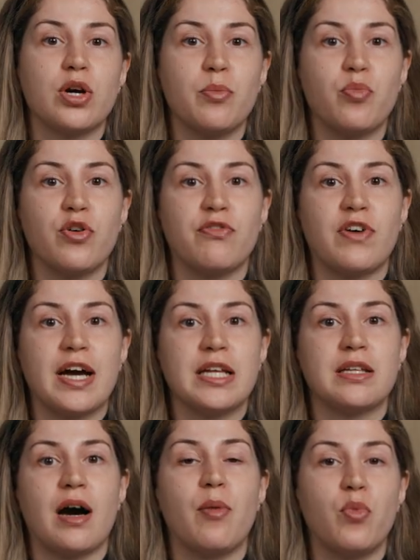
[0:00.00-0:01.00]
can
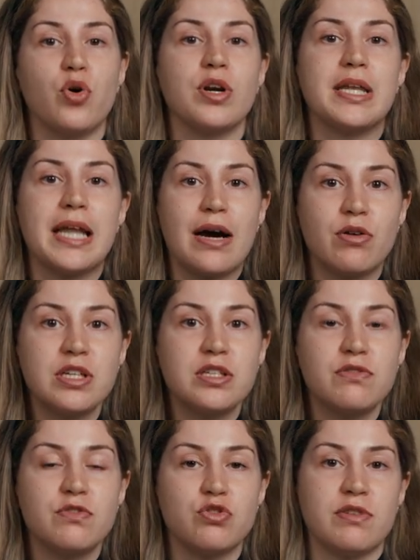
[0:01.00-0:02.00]
provide a more
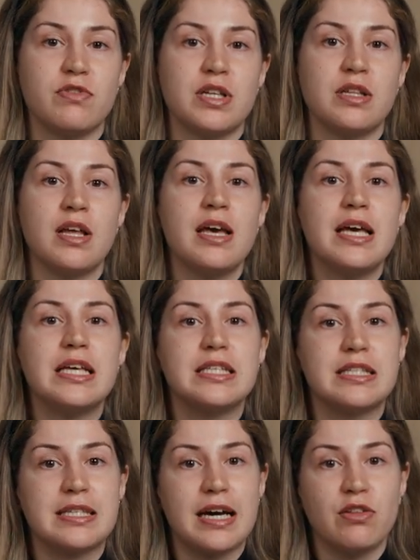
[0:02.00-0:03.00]
narrative-driven,
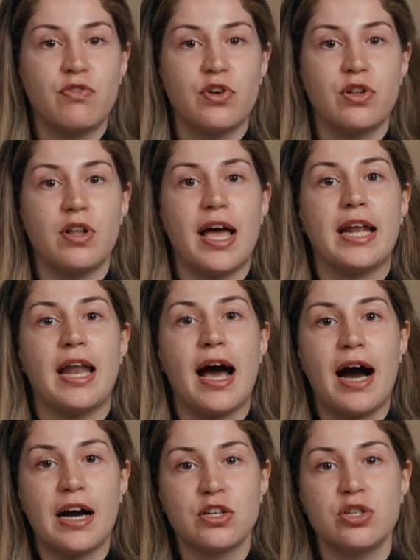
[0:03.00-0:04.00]
insightful, and
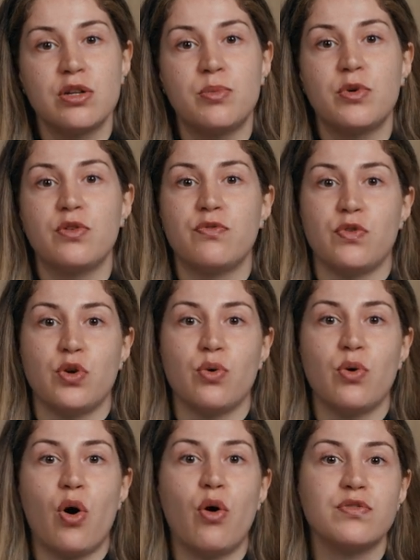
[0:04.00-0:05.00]
actionable
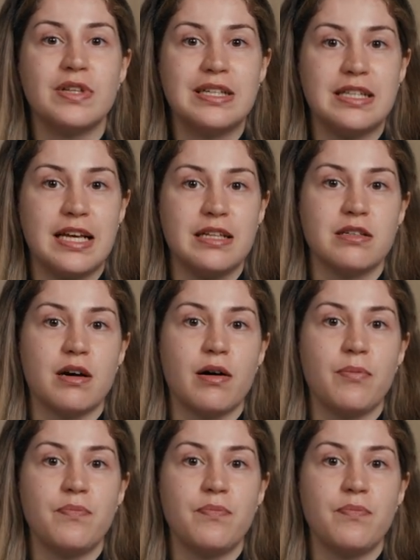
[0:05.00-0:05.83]
view of the data.